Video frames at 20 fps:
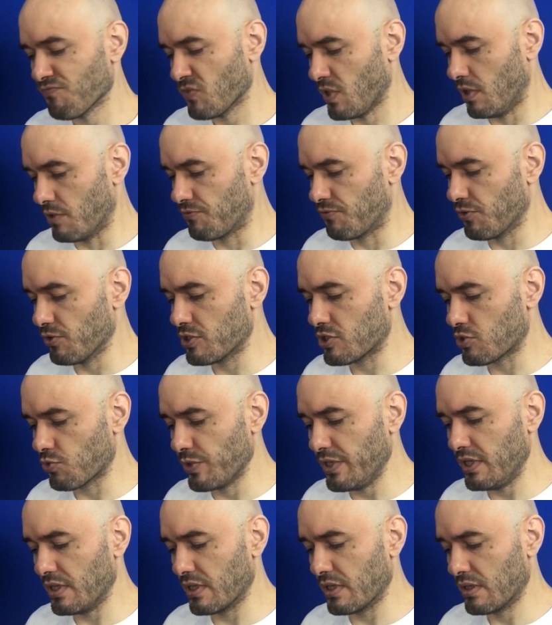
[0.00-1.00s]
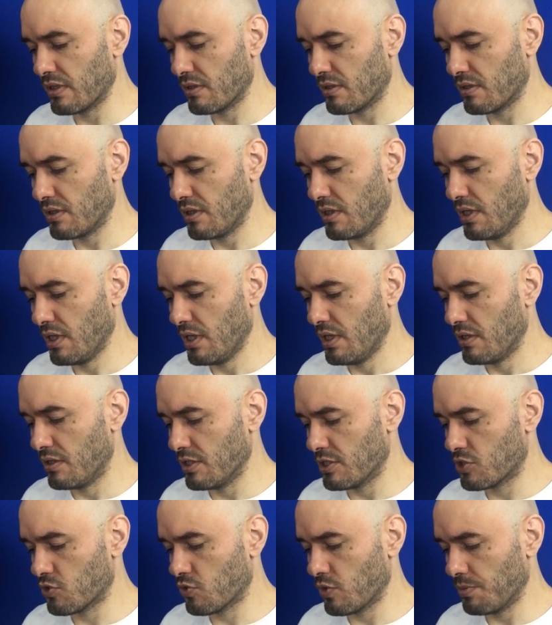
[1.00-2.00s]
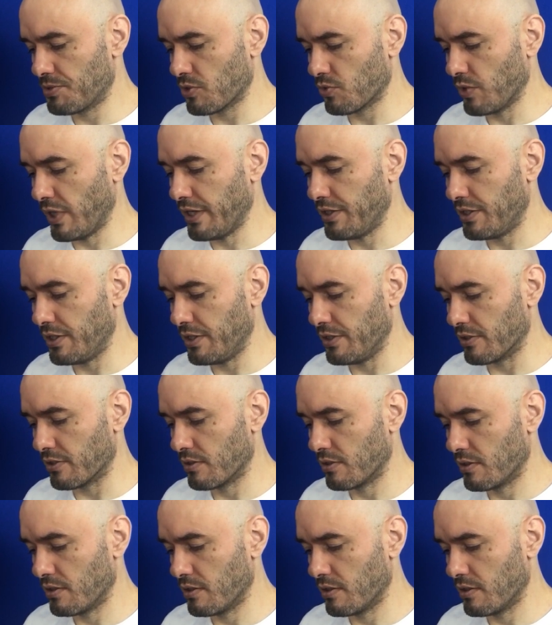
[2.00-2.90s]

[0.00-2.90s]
On first reading, this scripture right here,